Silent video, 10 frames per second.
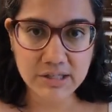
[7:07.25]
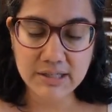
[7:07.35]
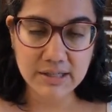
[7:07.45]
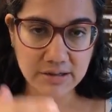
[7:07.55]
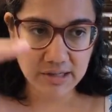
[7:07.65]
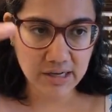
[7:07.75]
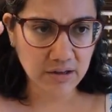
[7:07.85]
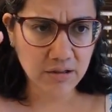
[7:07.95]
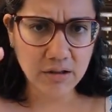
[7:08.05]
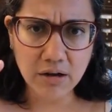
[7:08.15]
And there's like
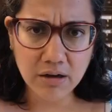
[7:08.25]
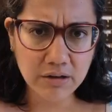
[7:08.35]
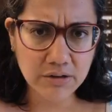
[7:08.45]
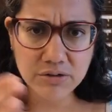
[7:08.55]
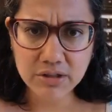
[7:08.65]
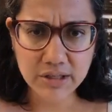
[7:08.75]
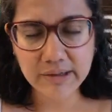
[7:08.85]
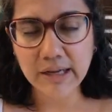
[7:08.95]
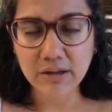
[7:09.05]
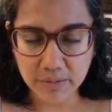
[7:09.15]
a long, usually
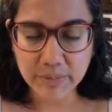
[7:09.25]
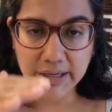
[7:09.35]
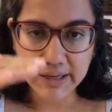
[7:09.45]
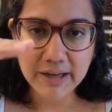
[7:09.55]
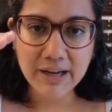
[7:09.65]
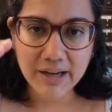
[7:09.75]
not long, but like